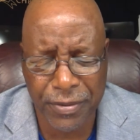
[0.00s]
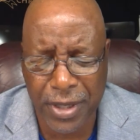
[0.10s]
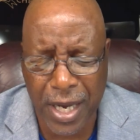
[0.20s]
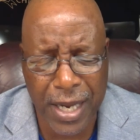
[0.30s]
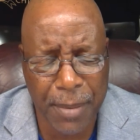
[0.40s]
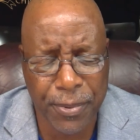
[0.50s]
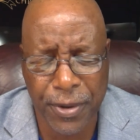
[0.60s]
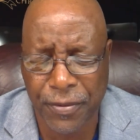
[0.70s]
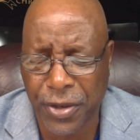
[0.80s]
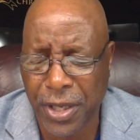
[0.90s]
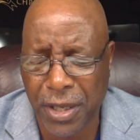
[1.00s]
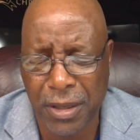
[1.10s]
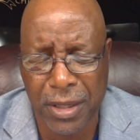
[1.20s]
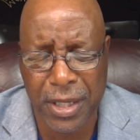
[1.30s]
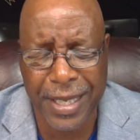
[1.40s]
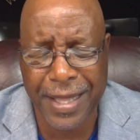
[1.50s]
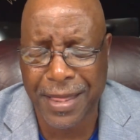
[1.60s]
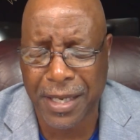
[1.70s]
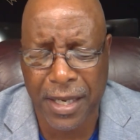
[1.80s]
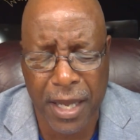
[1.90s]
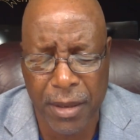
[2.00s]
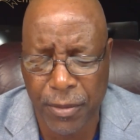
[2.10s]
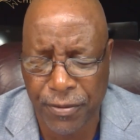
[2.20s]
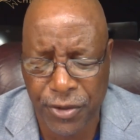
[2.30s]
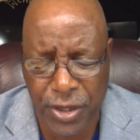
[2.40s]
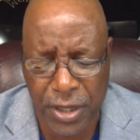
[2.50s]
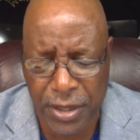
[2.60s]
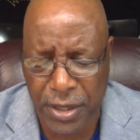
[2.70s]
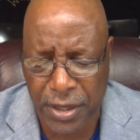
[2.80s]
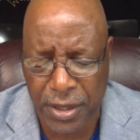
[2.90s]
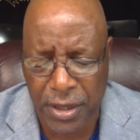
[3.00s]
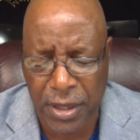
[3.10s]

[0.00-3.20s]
God, I pray for healing in the name of Jesus.